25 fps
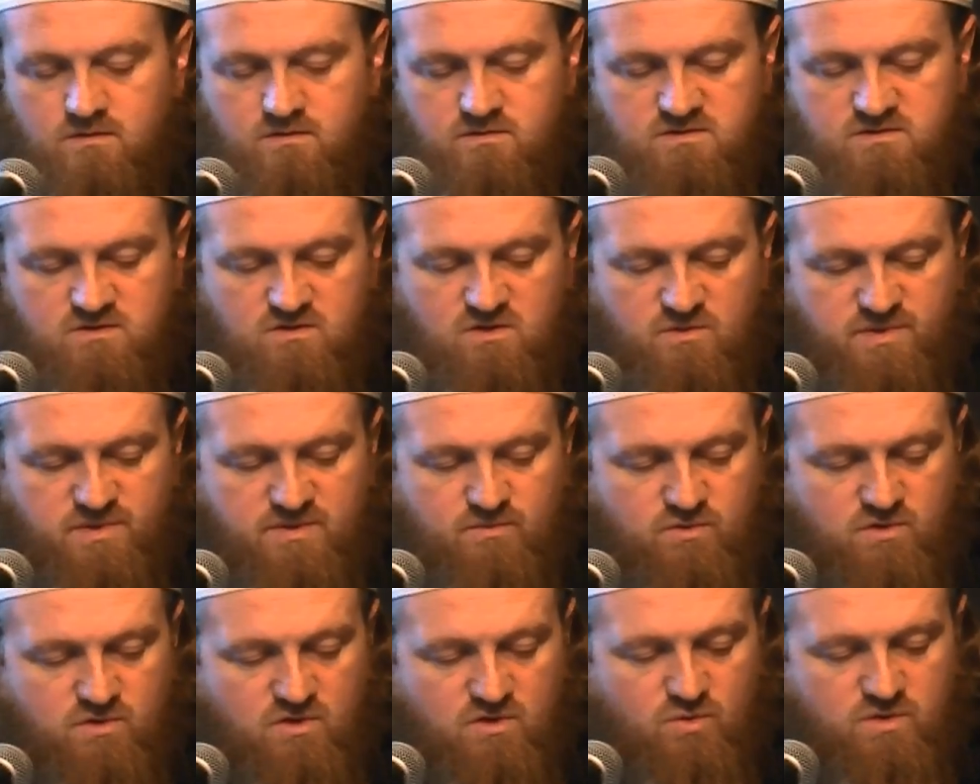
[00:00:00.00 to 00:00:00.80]
so that
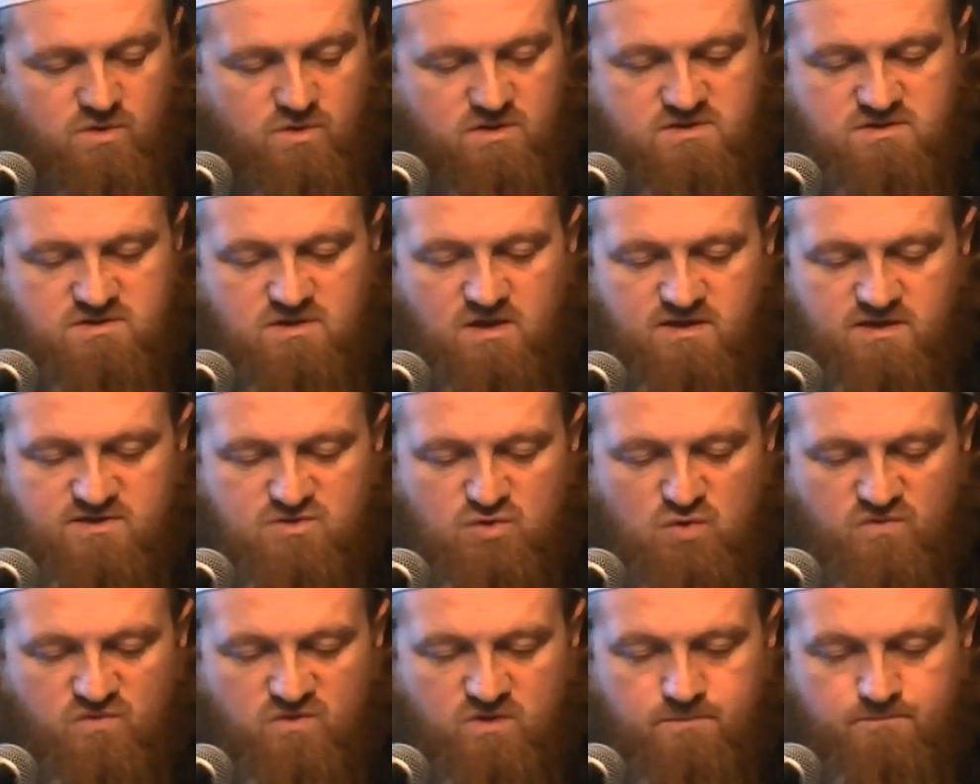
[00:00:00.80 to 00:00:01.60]
people know when the salah is
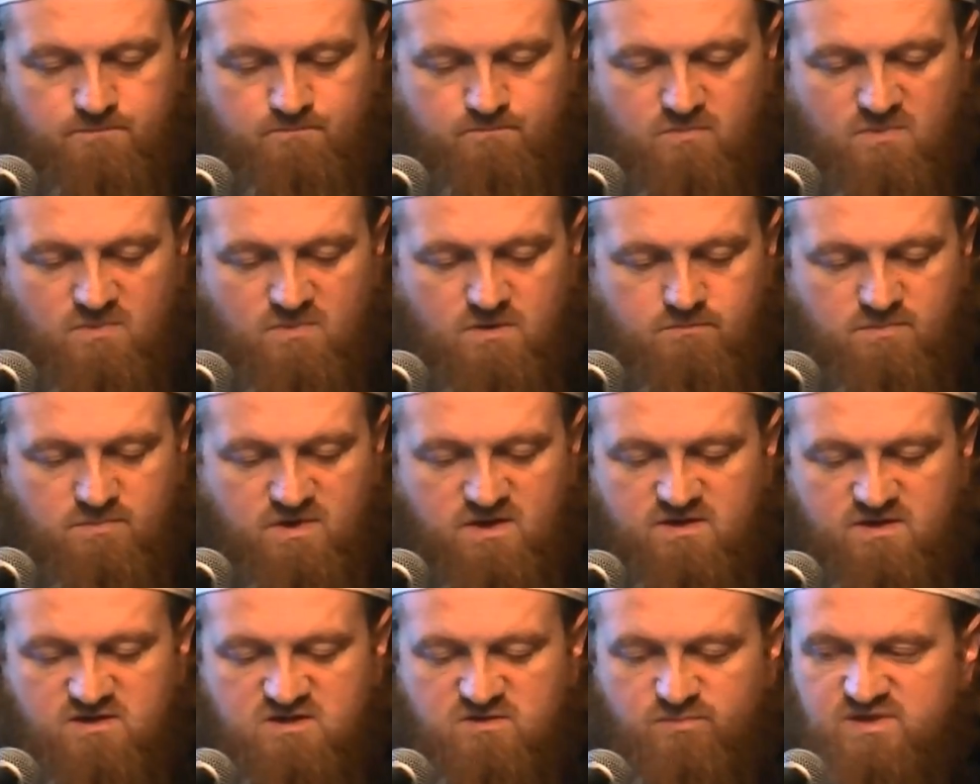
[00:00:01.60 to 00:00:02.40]
over but
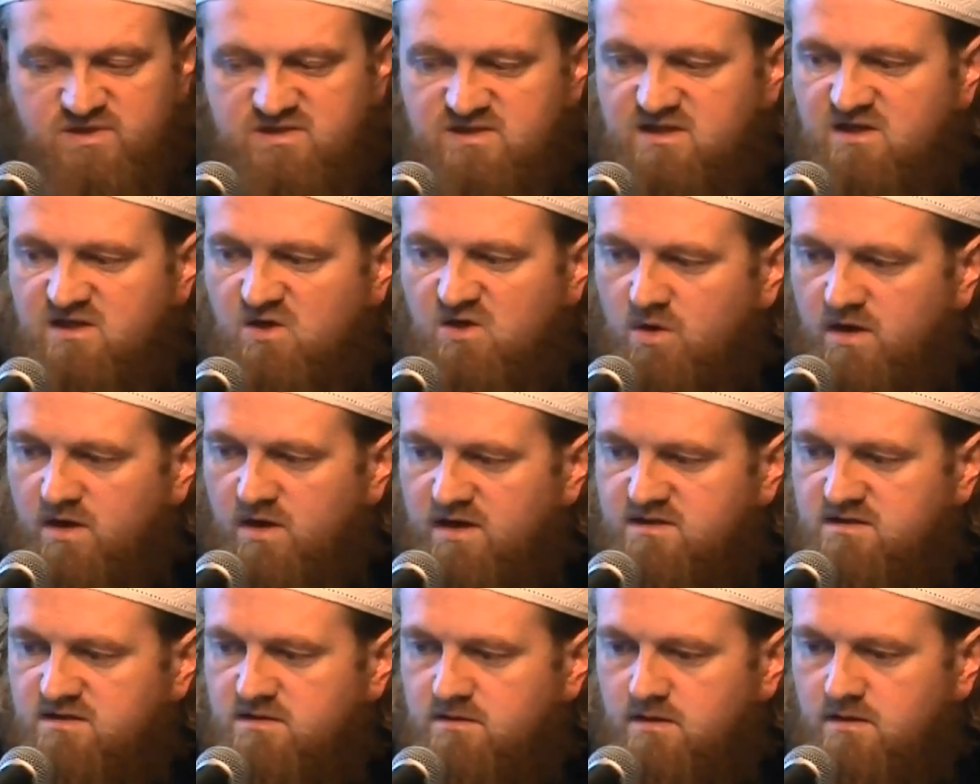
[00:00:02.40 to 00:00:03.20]
it is to be said
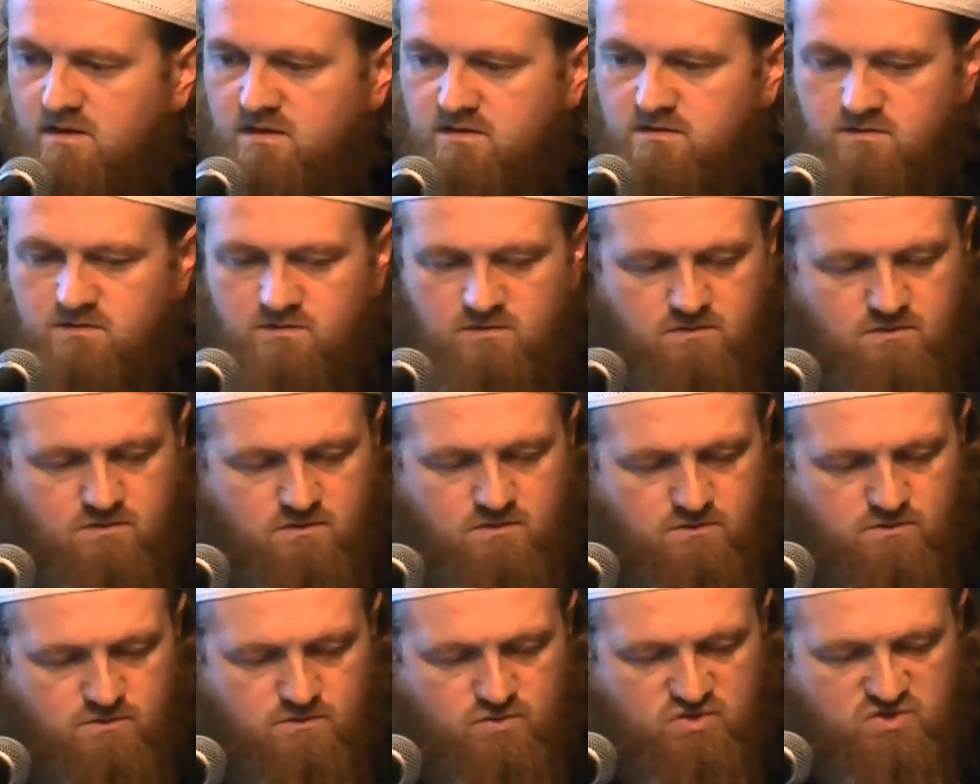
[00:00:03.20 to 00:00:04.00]
quieter than
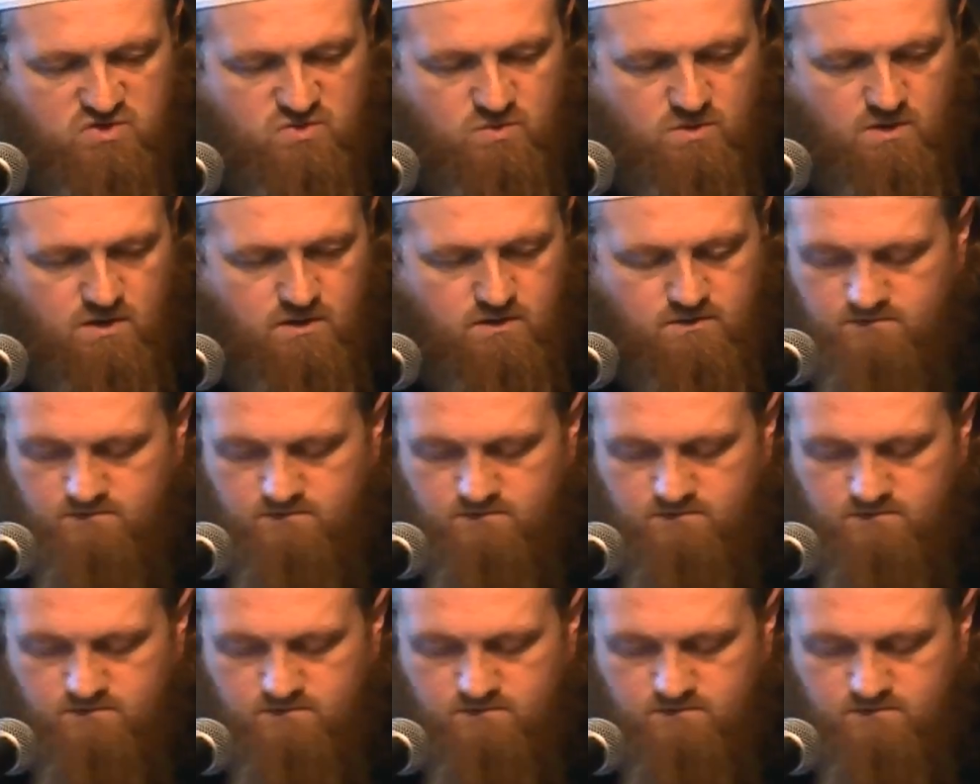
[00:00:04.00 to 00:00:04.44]
usual.